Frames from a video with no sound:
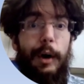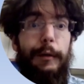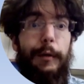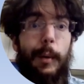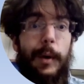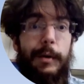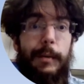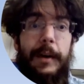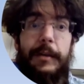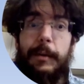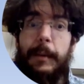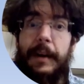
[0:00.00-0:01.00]
for
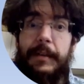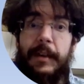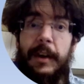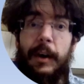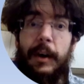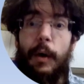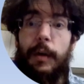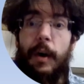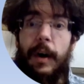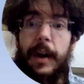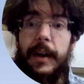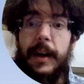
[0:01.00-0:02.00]
transgressing
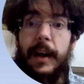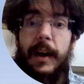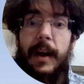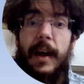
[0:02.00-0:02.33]
authority.